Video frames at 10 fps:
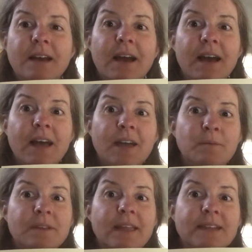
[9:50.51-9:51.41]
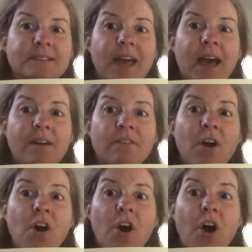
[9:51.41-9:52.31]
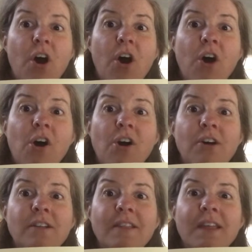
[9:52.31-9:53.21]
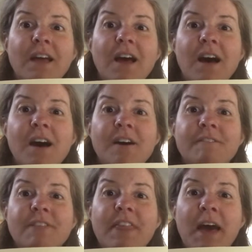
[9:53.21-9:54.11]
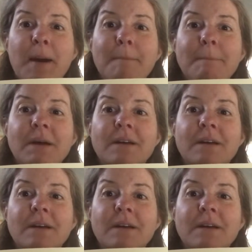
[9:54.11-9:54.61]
I would like to have all of them.